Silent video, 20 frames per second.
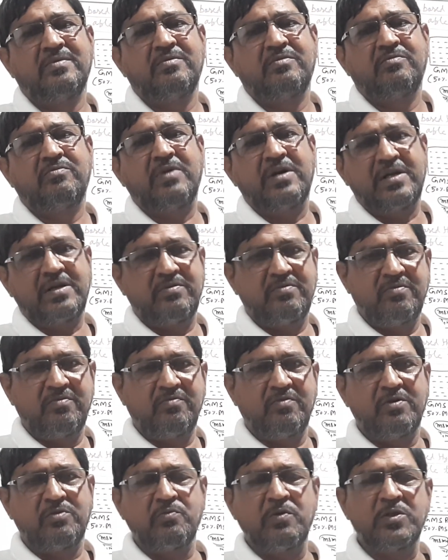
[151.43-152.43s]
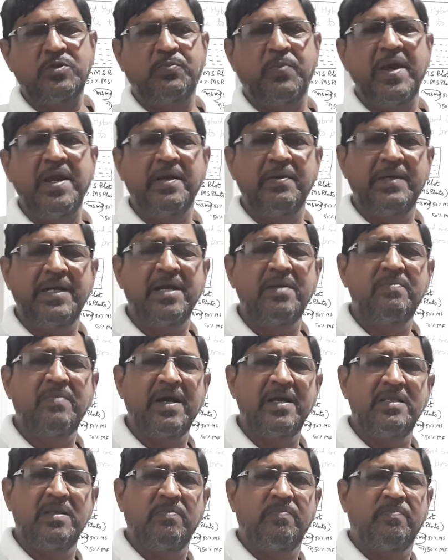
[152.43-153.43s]
What was being done by
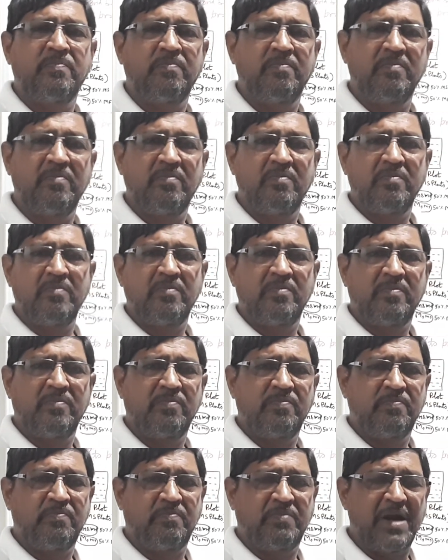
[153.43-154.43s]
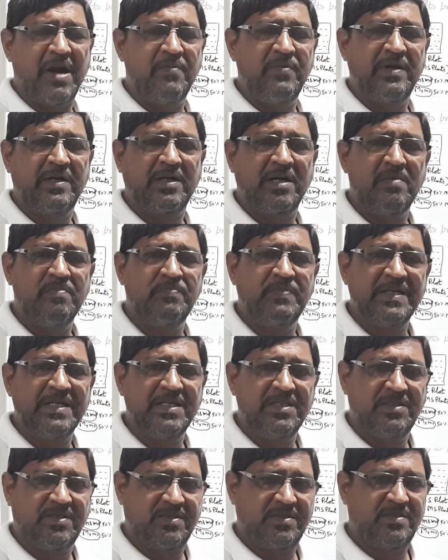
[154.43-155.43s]
the private
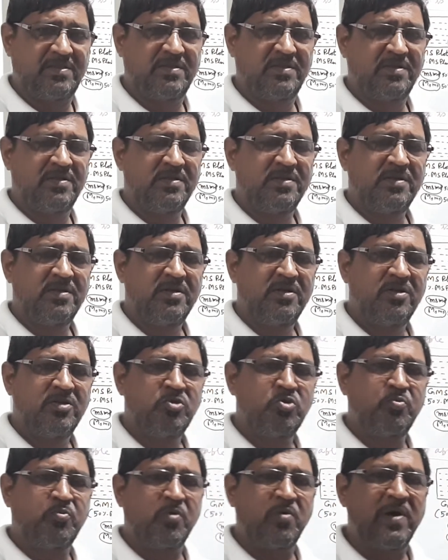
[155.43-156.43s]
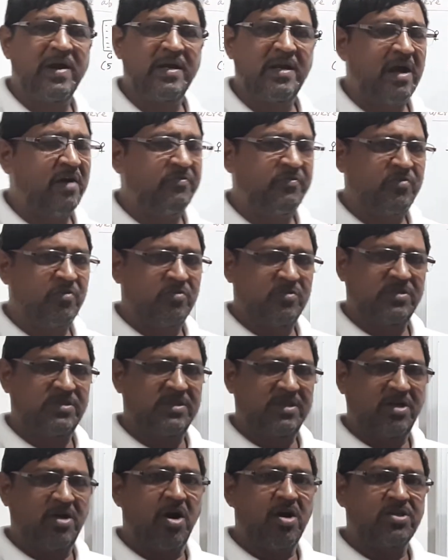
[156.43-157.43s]
companies to provide, of course, the
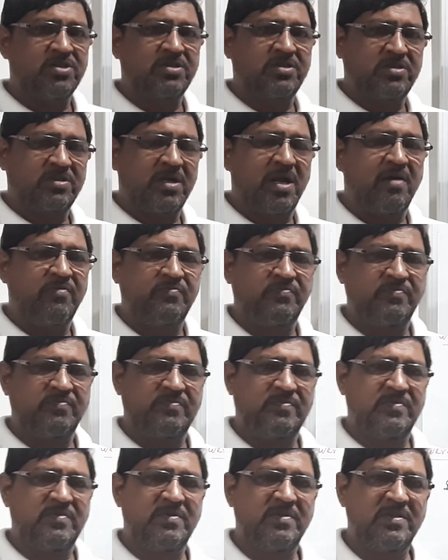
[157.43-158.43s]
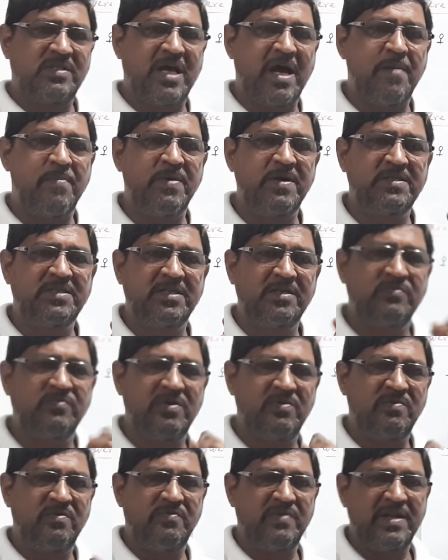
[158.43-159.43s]
cost of the hybrid seed will
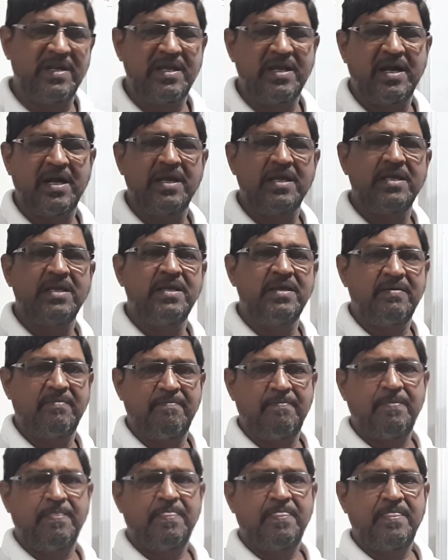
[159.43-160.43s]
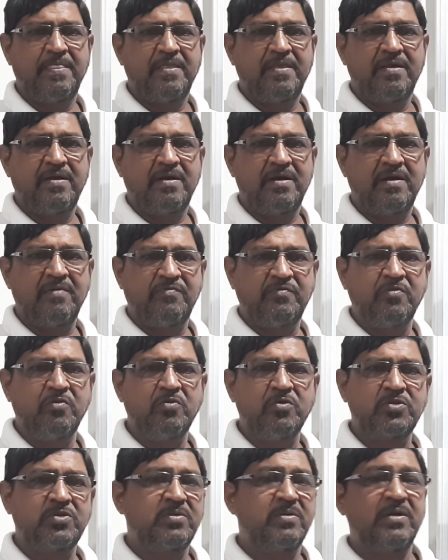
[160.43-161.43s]
be very high, of
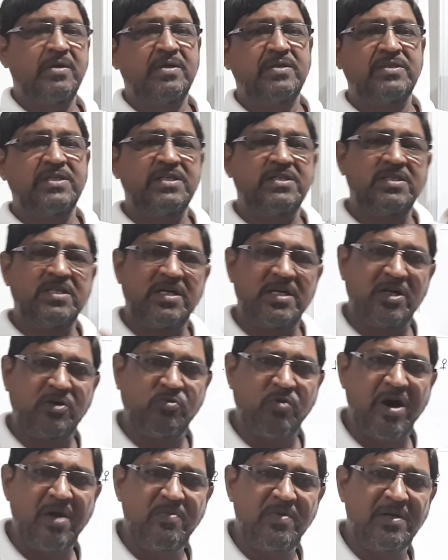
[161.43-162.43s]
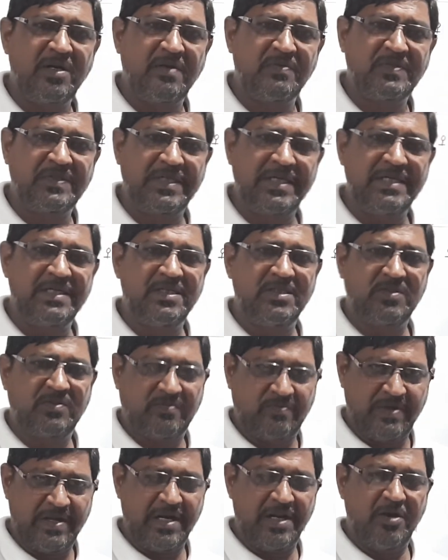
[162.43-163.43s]
course, since the requirement of seed is
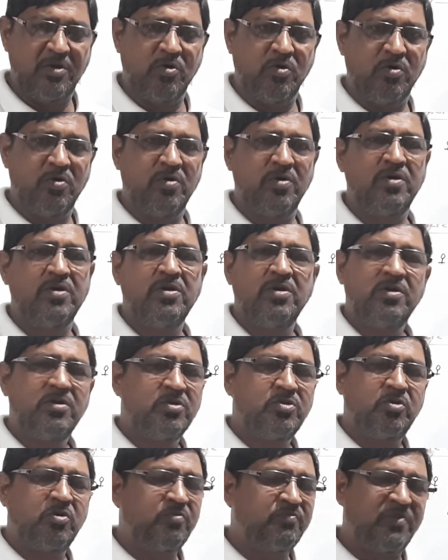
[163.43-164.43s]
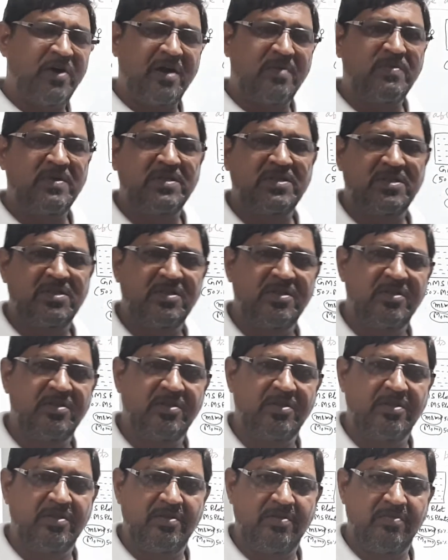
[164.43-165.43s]
very low. So farmers,
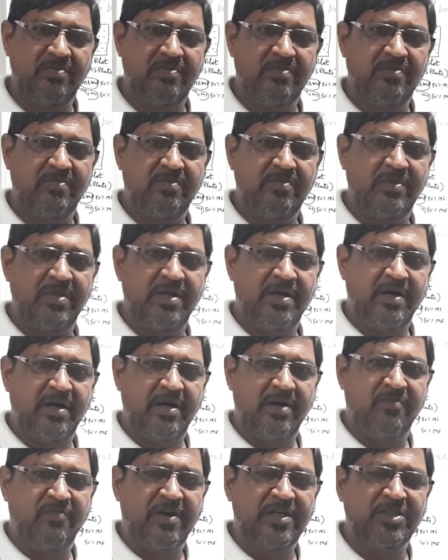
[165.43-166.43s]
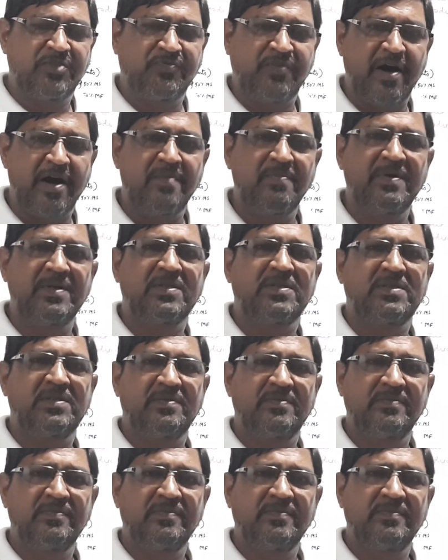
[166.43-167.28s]
the advanced farmers